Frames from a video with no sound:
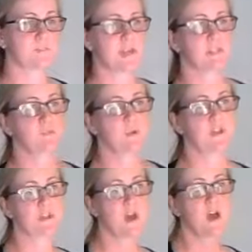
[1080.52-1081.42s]
based
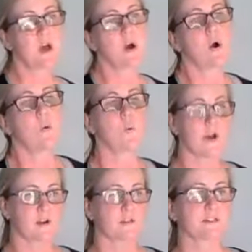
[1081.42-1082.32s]
with
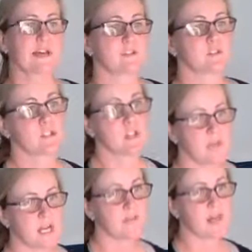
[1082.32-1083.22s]
what our legs are
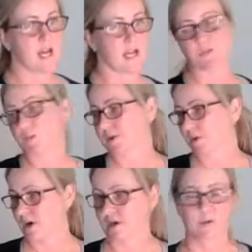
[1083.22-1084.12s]
doing on the ice or what
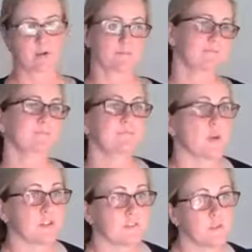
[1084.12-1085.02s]
are
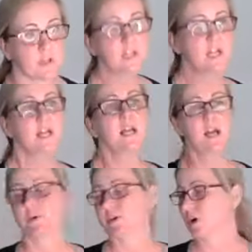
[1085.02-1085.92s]
on the floor
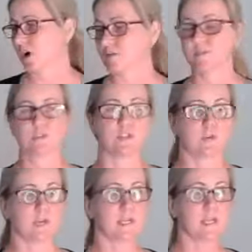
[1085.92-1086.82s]
and what our arms are
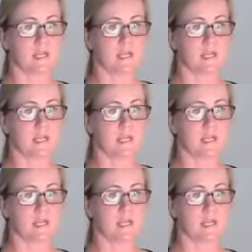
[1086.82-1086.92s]
doing.